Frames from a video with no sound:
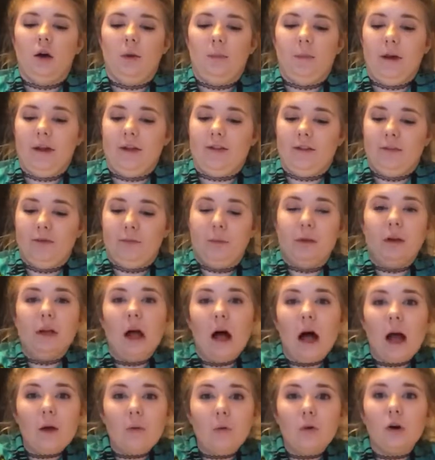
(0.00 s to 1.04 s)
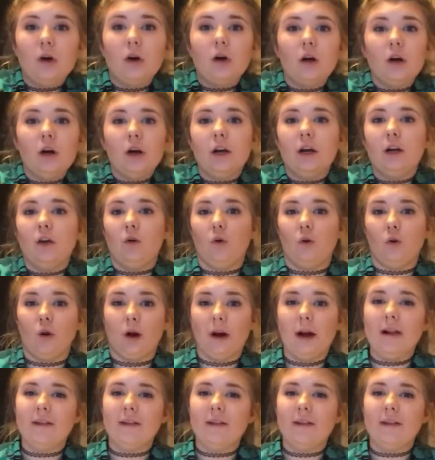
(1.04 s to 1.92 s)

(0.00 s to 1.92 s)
piece of plywood, or